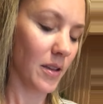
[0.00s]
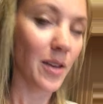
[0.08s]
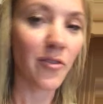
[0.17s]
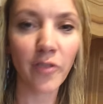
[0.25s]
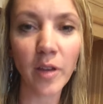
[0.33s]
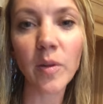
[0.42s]

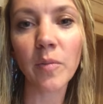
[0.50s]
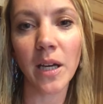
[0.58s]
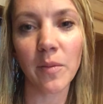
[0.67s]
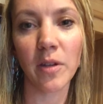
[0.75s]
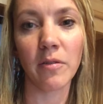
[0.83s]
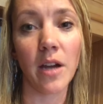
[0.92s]
And Phoebe
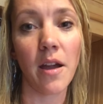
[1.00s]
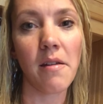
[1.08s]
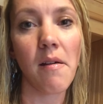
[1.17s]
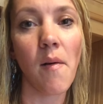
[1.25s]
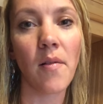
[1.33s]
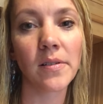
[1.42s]
might be right.
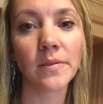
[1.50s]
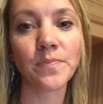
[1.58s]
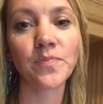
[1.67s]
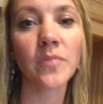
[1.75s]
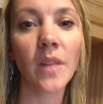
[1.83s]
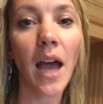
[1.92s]

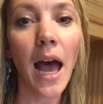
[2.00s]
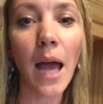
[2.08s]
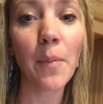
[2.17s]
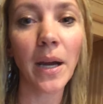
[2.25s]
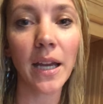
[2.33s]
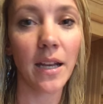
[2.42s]

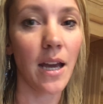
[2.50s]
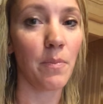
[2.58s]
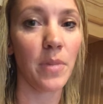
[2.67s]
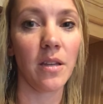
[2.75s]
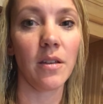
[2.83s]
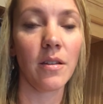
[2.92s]
I might
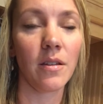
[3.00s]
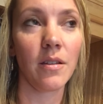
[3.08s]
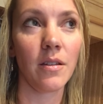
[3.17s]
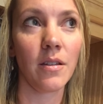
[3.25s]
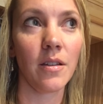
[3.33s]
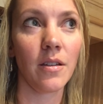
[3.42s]
not be
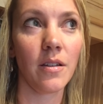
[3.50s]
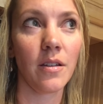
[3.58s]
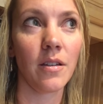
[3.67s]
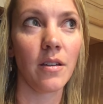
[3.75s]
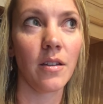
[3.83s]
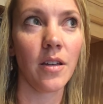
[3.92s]

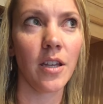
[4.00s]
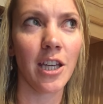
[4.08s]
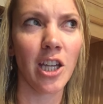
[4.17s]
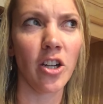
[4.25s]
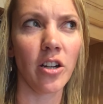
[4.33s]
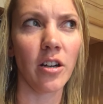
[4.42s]
in
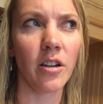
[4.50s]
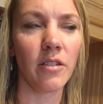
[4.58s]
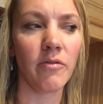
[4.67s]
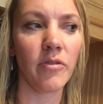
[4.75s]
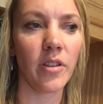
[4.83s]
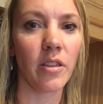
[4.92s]
kindergarten
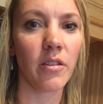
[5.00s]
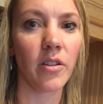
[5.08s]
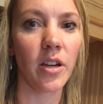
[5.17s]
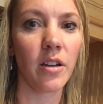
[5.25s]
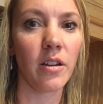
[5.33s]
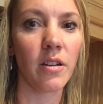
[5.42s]
and fifth
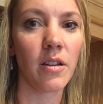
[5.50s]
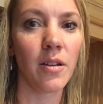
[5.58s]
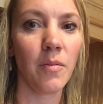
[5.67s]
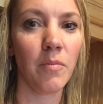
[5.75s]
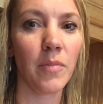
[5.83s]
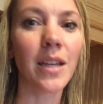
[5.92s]
grade.
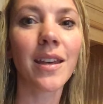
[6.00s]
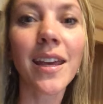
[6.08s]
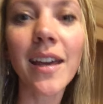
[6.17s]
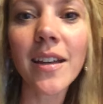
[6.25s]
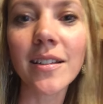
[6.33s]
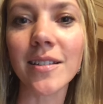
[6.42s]
My
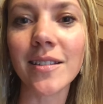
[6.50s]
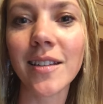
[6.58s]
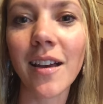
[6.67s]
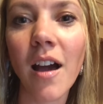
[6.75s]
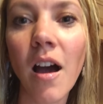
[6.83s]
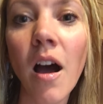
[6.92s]
kids.